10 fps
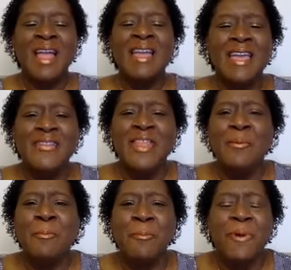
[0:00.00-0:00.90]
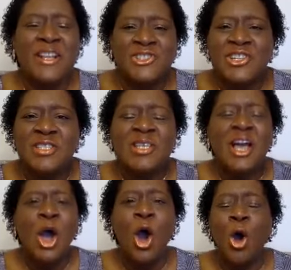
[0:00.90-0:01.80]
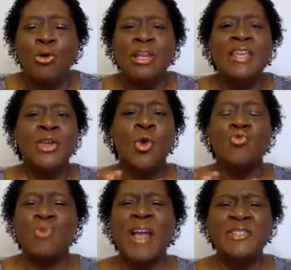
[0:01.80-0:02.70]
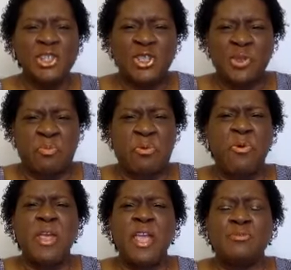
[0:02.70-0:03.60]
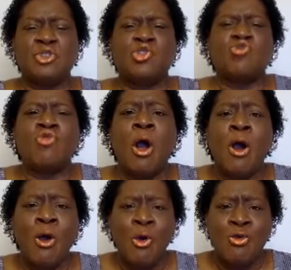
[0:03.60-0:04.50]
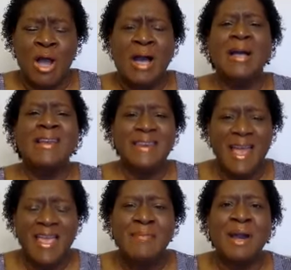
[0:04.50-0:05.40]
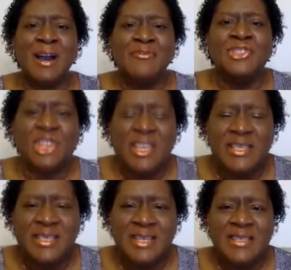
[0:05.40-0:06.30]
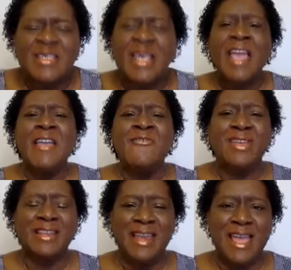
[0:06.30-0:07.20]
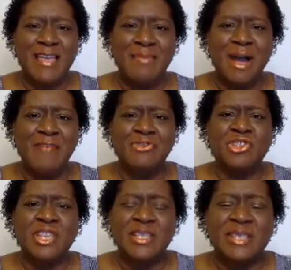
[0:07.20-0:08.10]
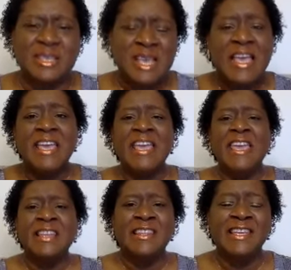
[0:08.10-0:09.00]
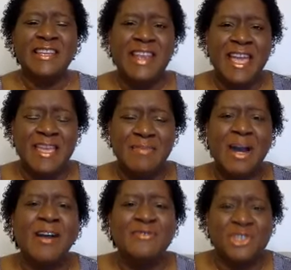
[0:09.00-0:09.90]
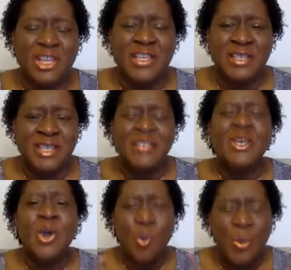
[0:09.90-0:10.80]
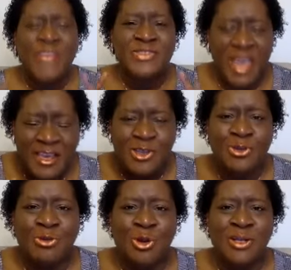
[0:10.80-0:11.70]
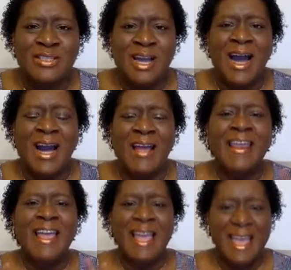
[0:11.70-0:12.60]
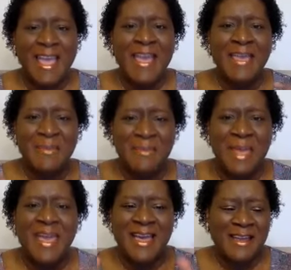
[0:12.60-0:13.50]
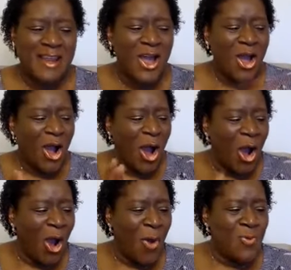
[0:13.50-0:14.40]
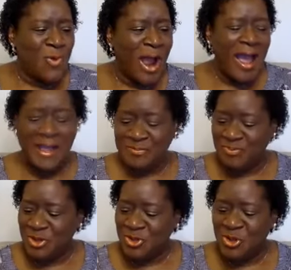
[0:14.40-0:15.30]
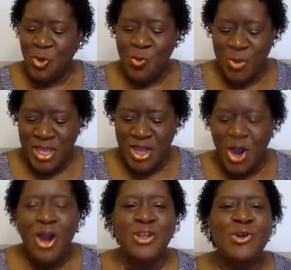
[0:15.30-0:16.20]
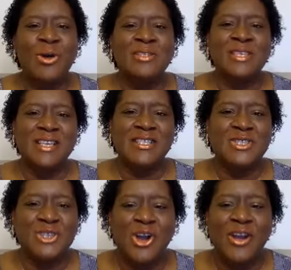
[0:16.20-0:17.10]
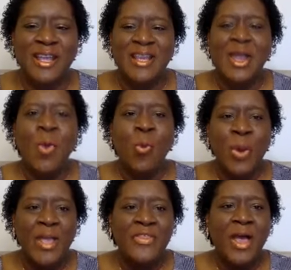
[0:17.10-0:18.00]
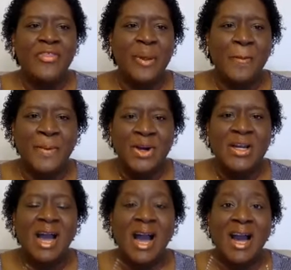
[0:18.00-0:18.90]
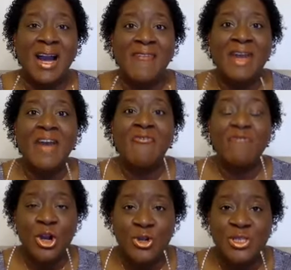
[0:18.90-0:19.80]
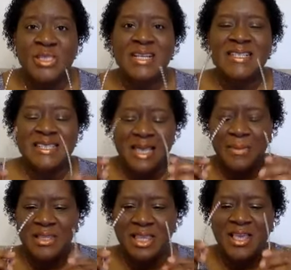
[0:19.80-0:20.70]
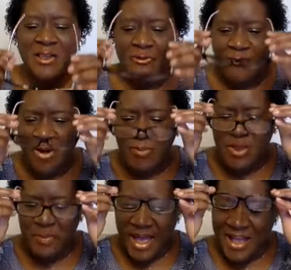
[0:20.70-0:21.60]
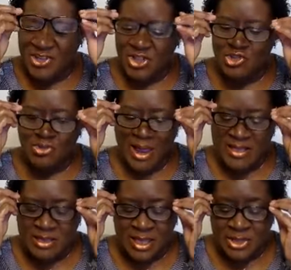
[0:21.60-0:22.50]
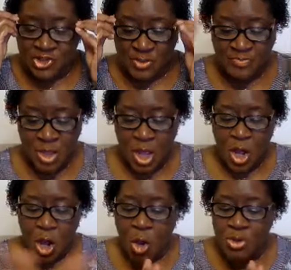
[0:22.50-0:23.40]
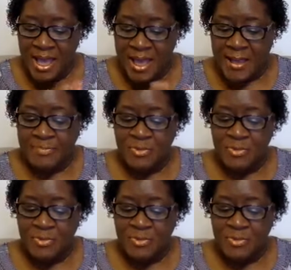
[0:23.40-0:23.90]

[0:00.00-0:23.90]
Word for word: In the precious, holy, righteous, supreme, strong name of Jesus, saving name of Jesus, healing name of Jesus, we thank you, Lord God. Amen. All right. So we are going to get started with the book of 1 Timothy from the Passion Translation. Okay.